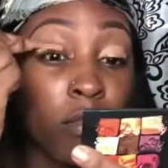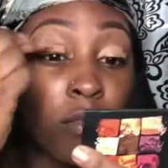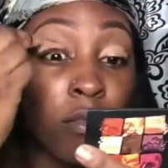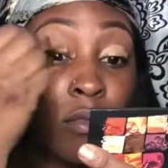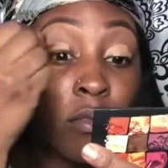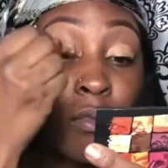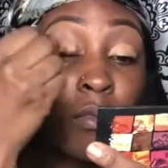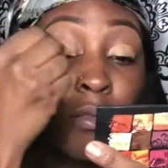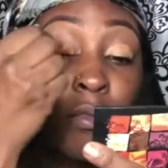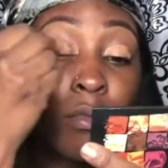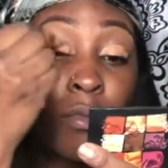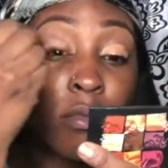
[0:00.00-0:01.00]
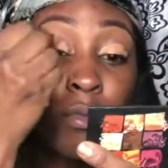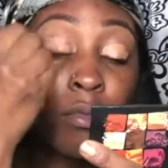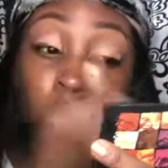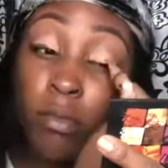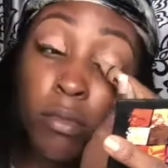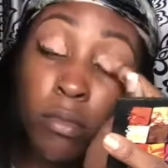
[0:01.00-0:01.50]
just to use that
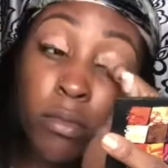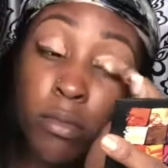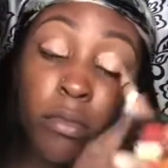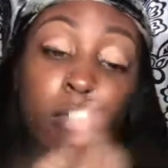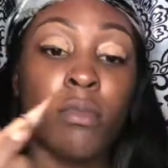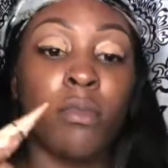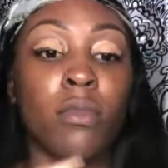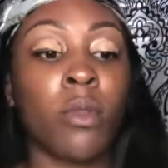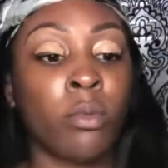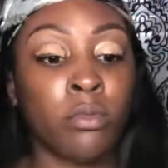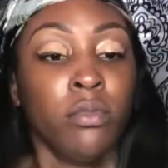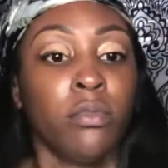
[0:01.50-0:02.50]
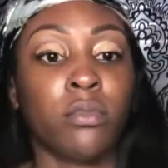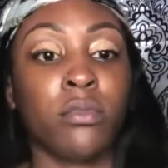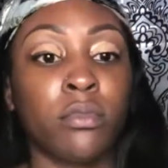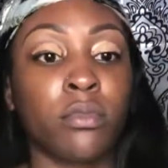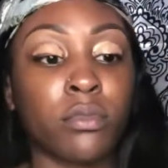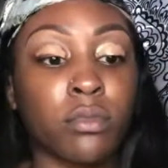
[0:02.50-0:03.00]
as a base for
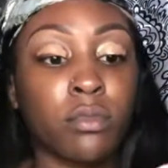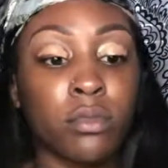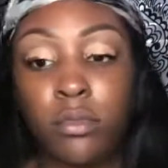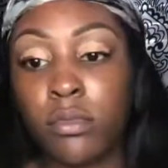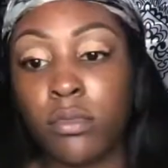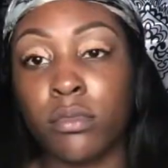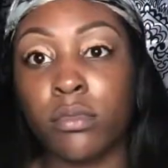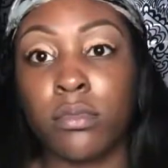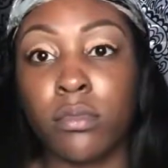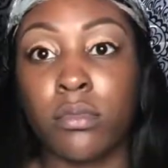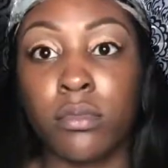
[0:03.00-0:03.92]
my eyeshadows.